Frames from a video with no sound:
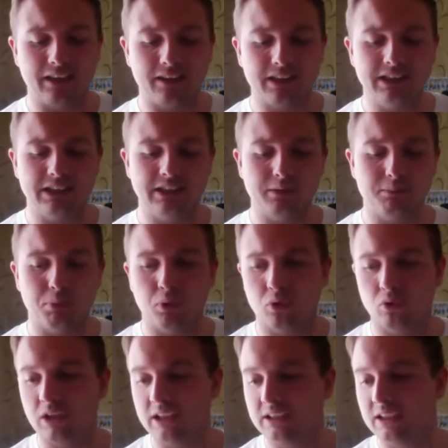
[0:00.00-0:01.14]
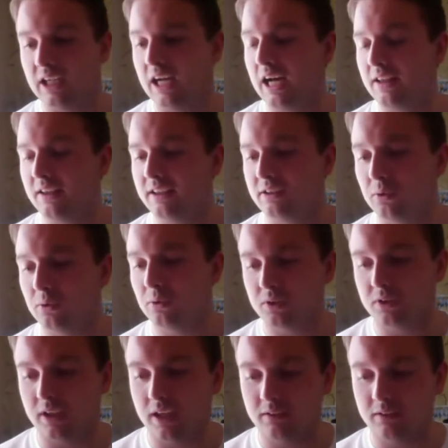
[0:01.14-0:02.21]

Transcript: I think this is a poor race, and this horse